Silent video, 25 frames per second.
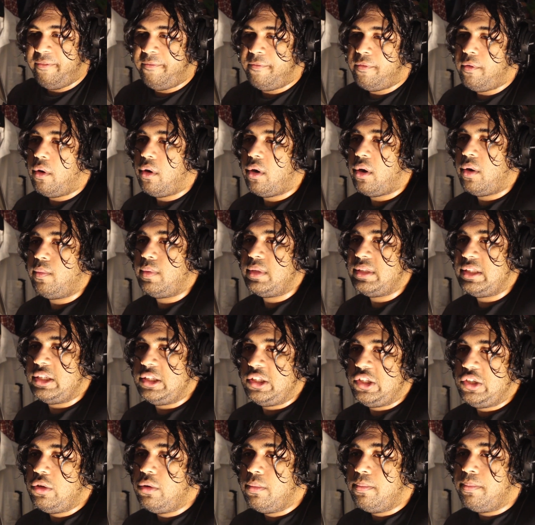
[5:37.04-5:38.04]
Before, with
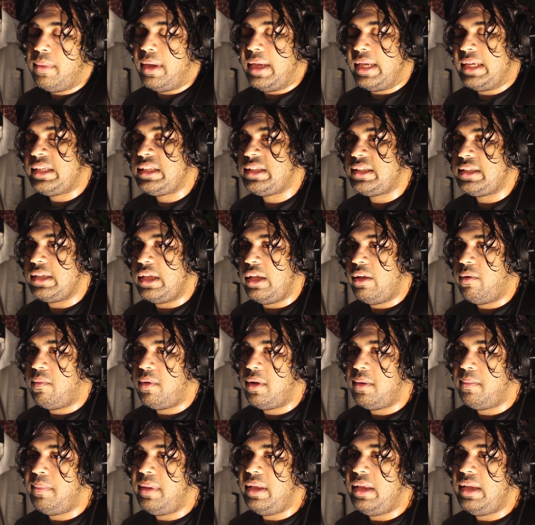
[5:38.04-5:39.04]
the tube mics, it
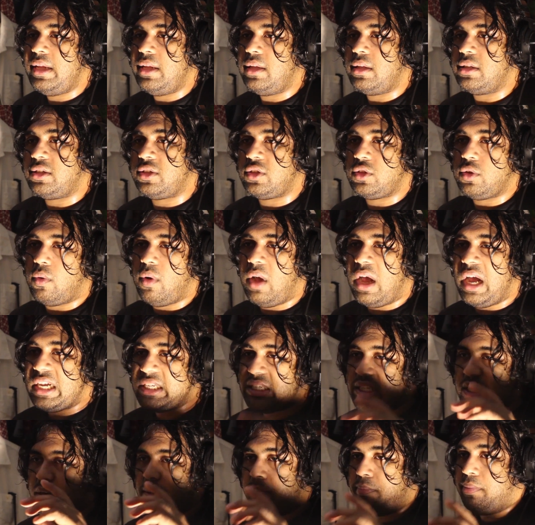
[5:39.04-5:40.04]
would be so
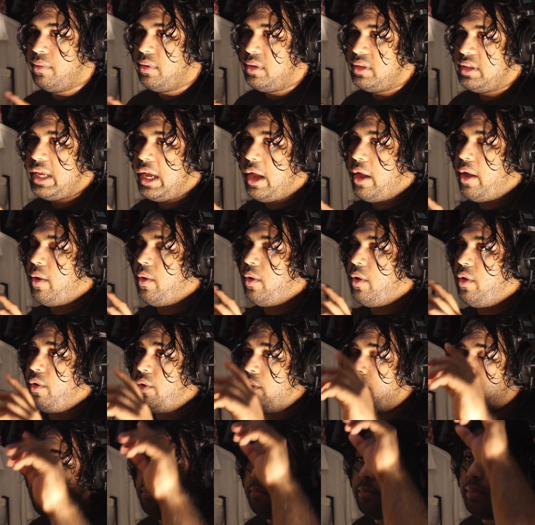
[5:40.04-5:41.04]
hot to the point that
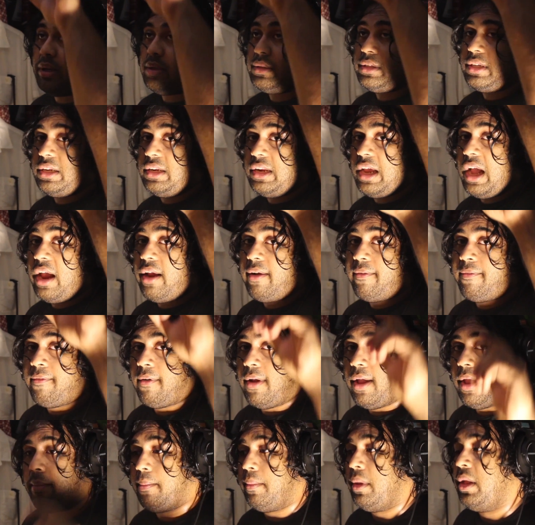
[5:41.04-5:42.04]
it'll melt the
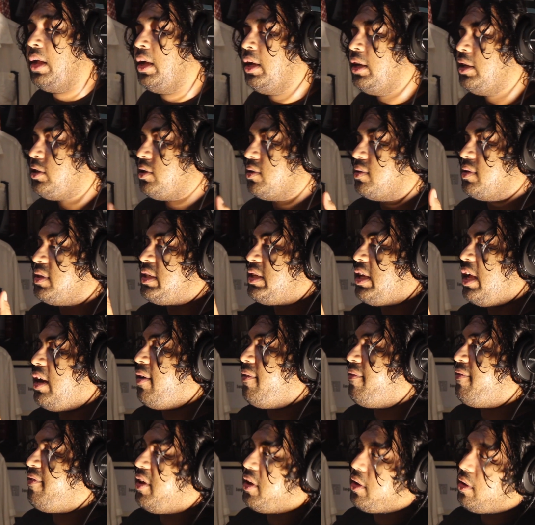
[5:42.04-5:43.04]
diaphragm. So instead
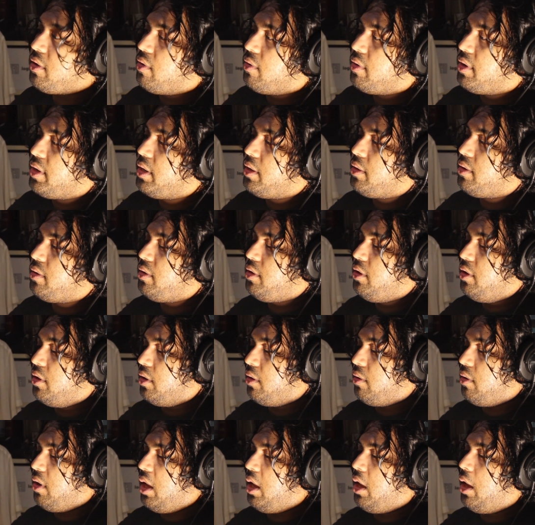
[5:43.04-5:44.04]
of it going,
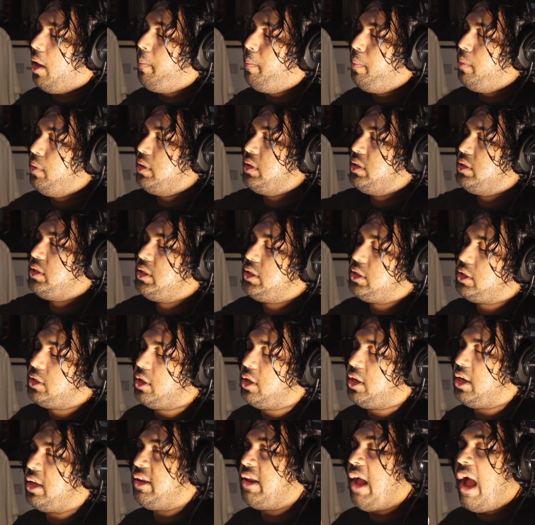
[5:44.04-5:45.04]
upwards
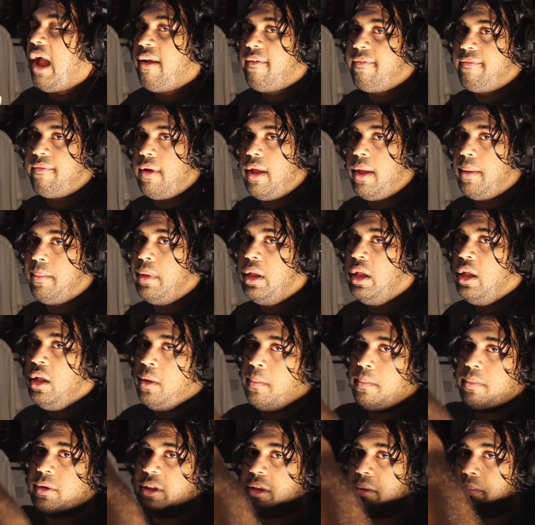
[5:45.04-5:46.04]
to the diaphragm,
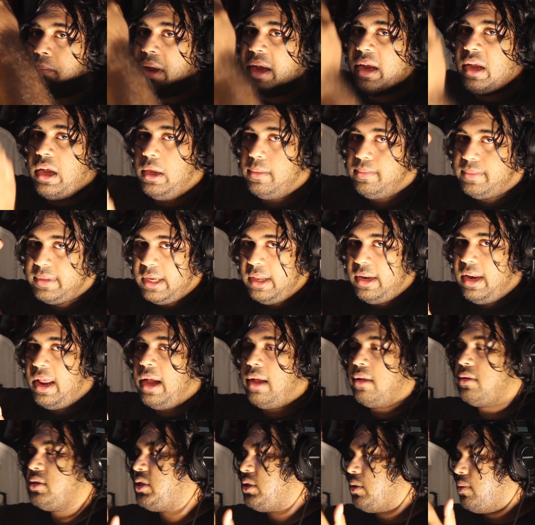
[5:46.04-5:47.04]
put the mic upside
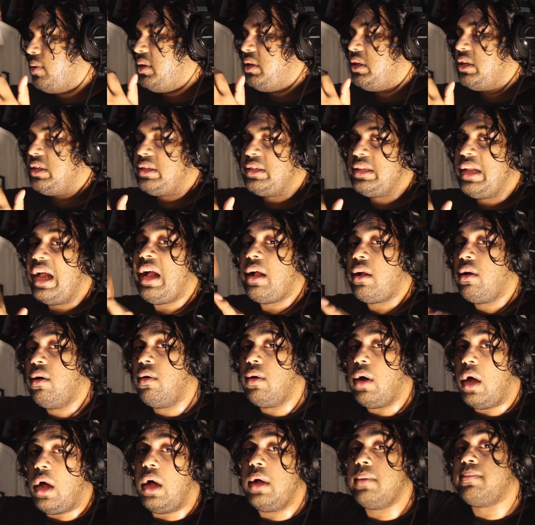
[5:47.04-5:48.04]
down so it does not
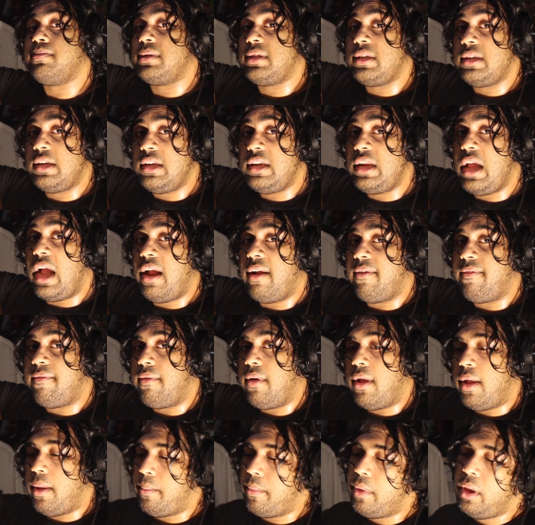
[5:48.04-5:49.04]
go up to the
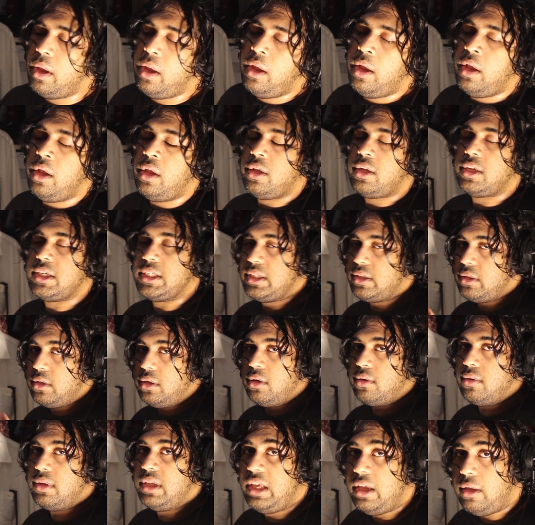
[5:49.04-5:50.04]
diaphragm. Because,
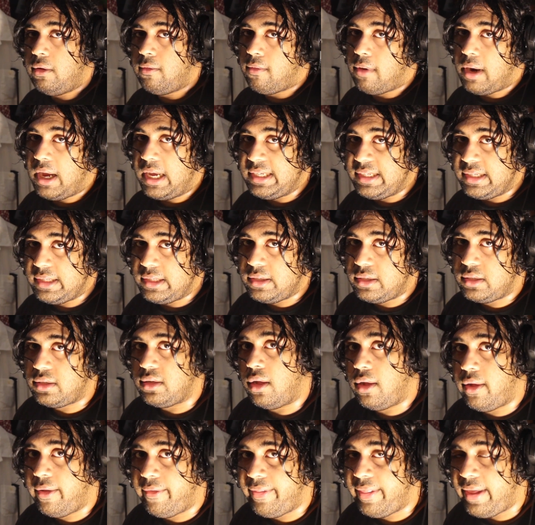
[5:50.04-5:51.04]
heat
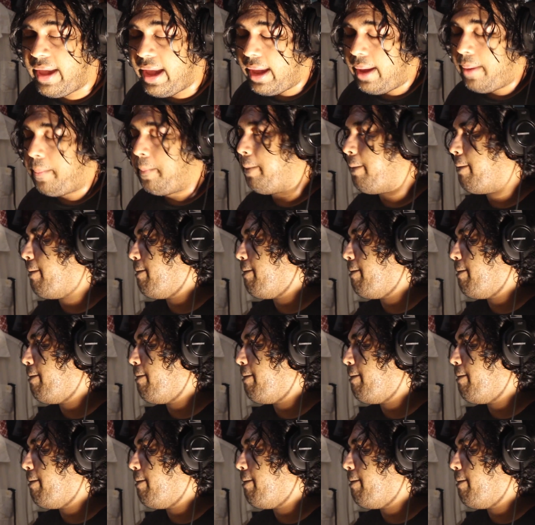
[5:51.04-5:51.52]
rises, all that.